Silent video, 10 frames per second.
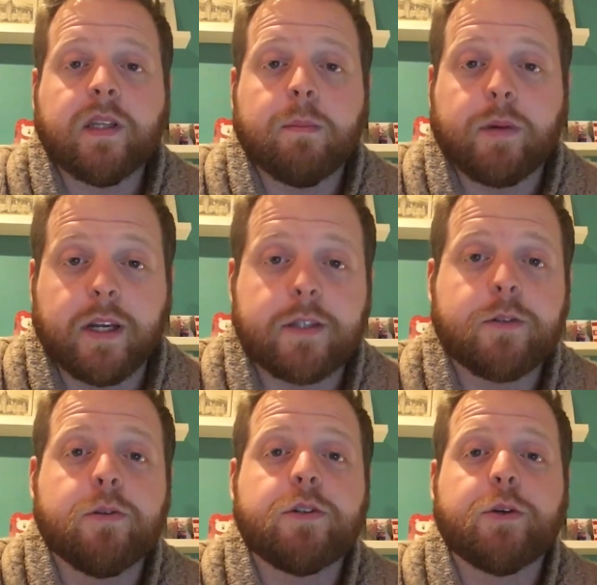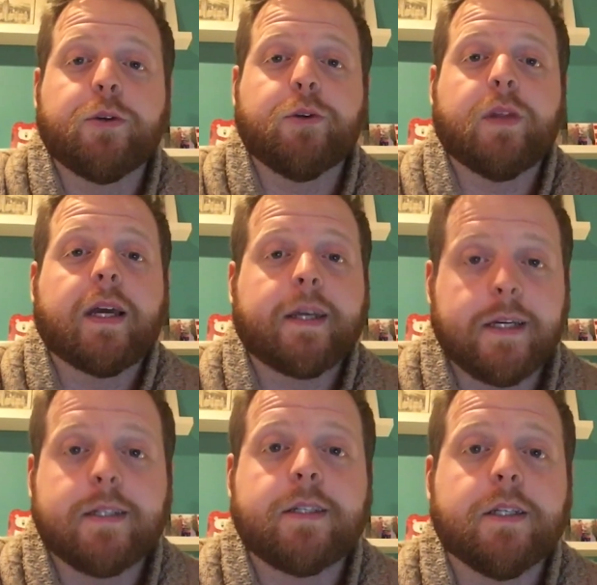But as soon as you knew that
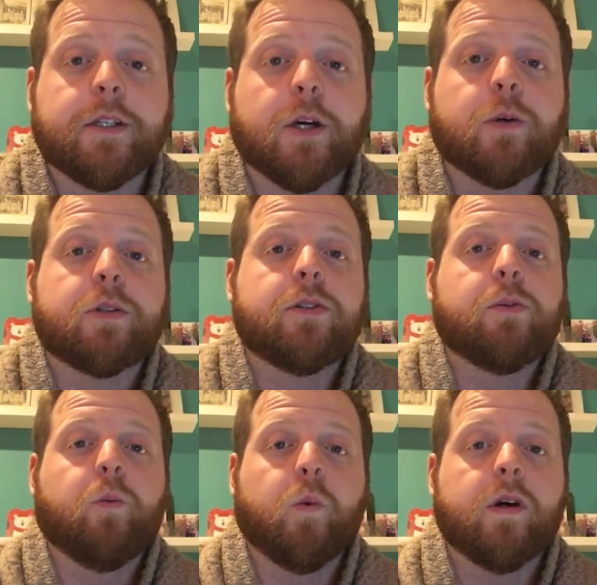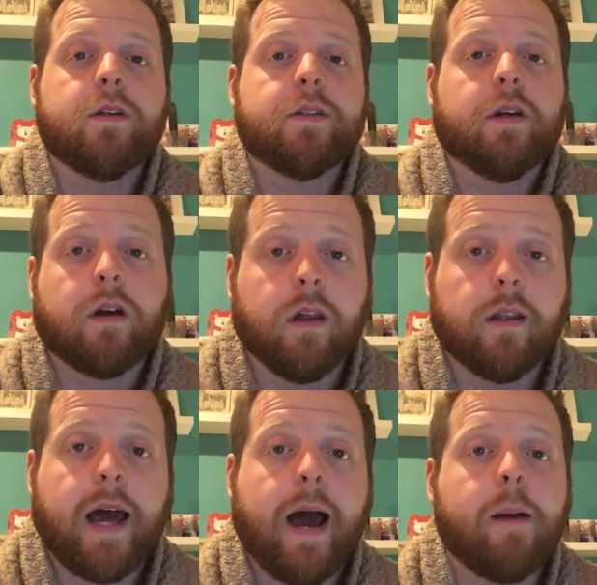Kids See Ghosts was a
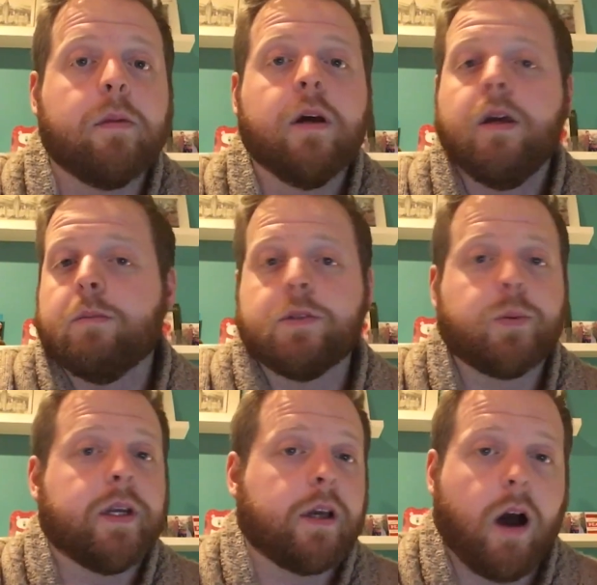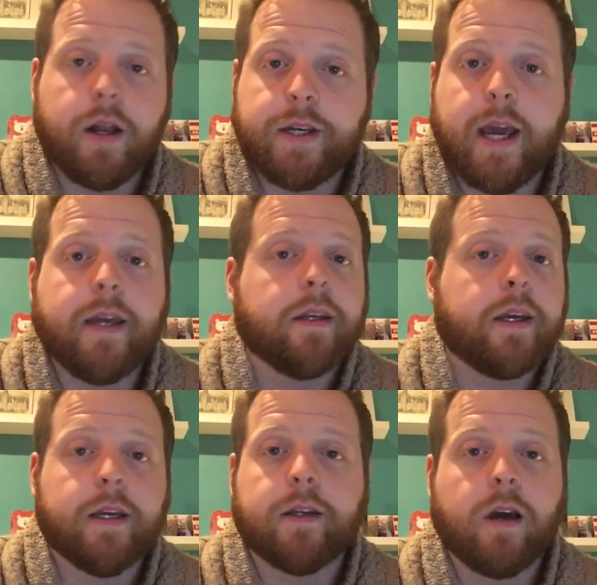collab between Kanye and
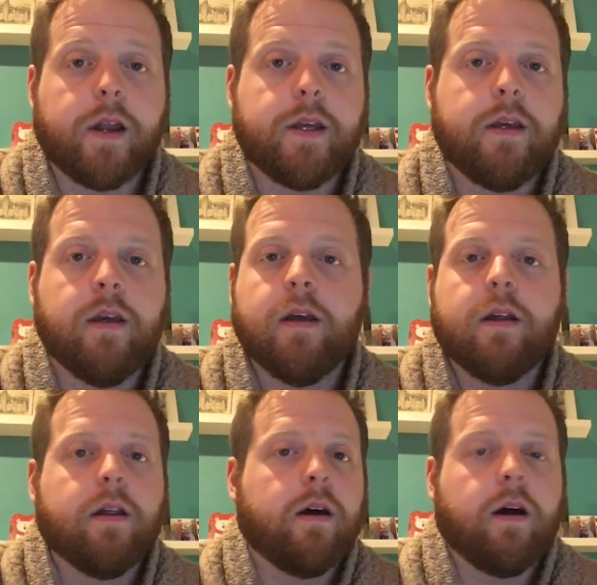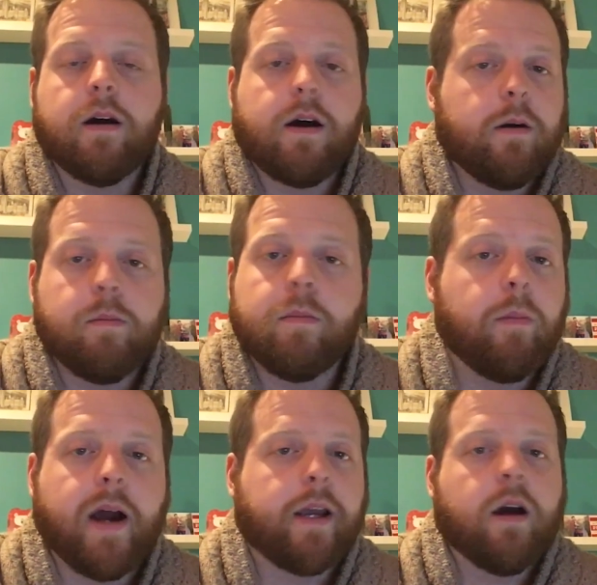Kid Cudi,
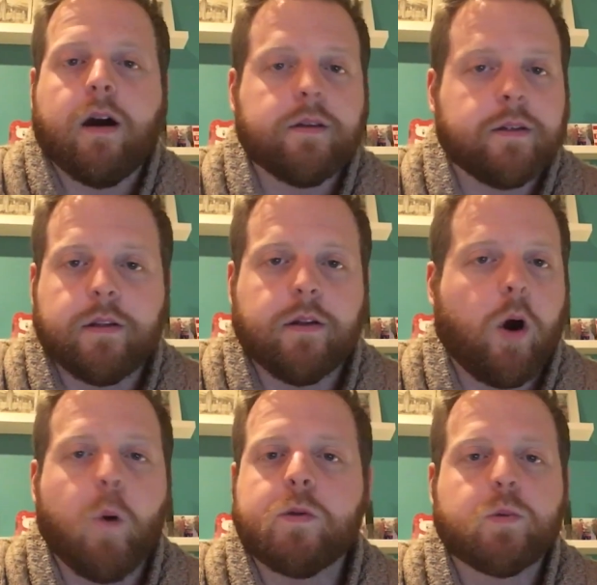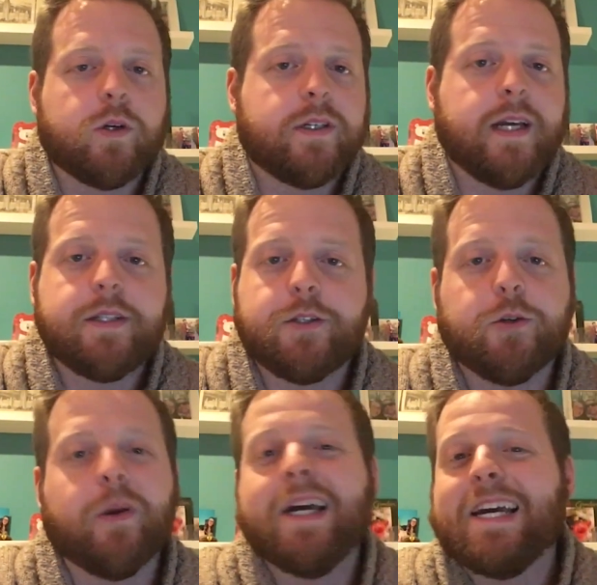my God, the hopes were set
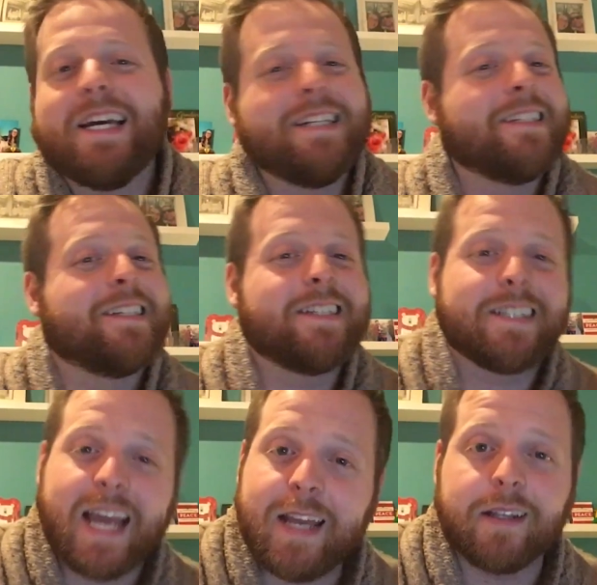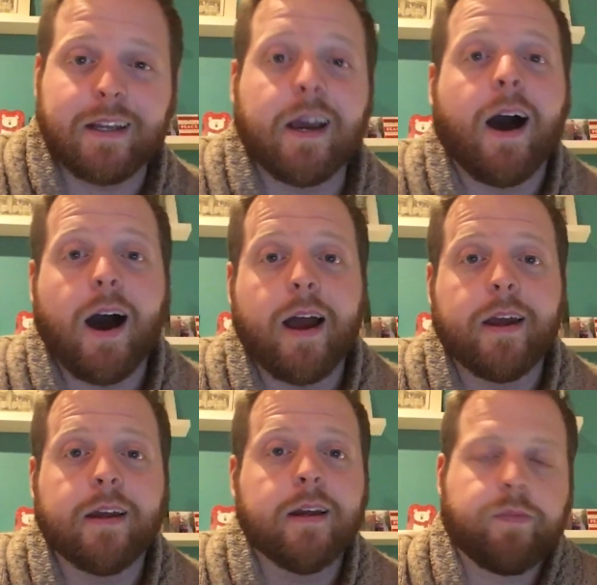to insanely high.